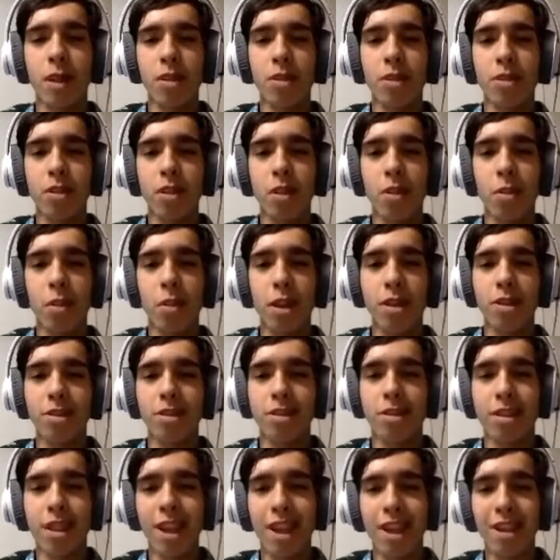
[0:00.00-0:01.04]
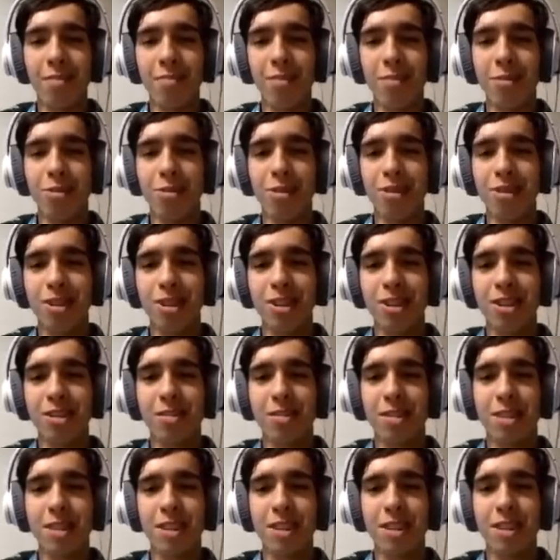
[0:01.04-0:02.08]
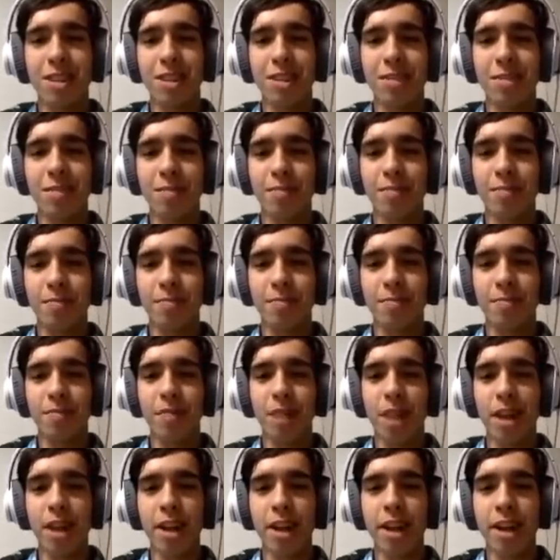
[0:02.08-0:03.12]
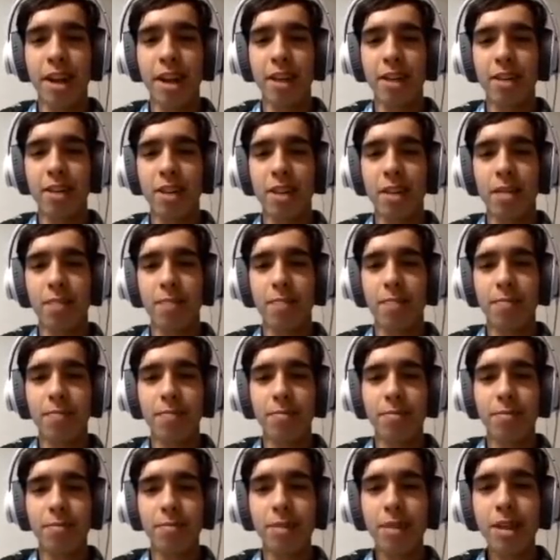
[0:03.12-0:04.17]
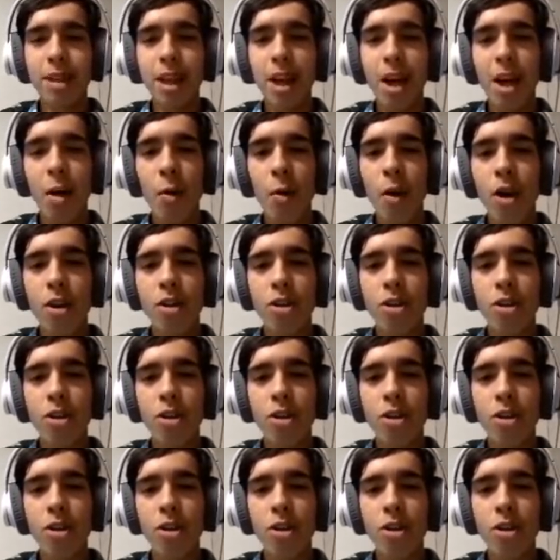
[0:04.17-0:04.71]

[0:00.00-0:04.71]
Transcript: So instead, we're just gonna... Fine, I guess I'll walk.